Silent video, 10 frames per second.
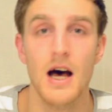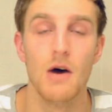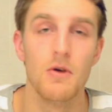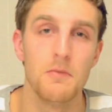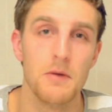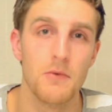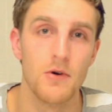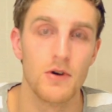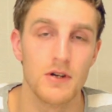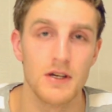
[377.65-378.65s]
I will be
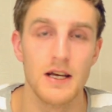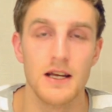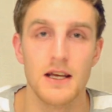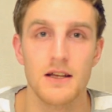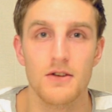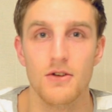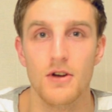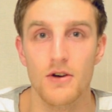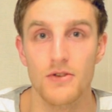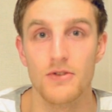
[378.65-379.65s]
more getting into those.